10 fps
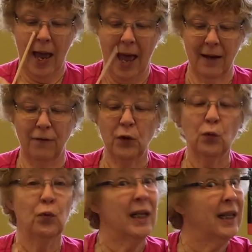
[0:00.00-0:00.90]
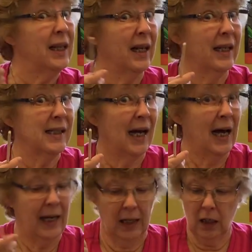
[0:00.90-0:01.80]
And if you really like to
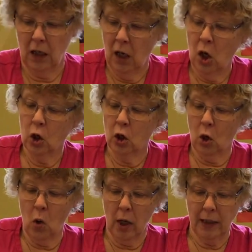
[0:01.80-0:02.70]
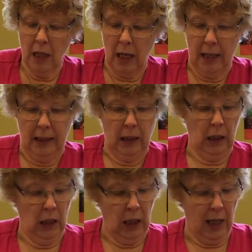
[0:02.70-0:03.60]
hike, go online
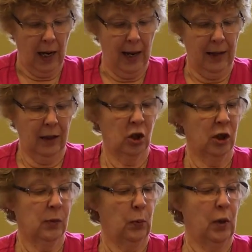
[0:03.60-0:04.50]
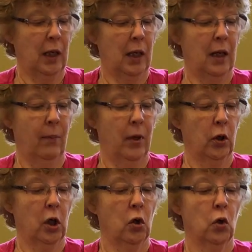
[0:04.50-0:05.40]
and just put in
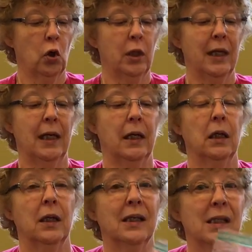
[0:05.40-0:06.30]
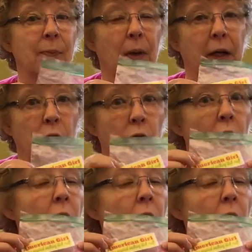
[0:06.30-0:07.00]
American Girl Lea inspired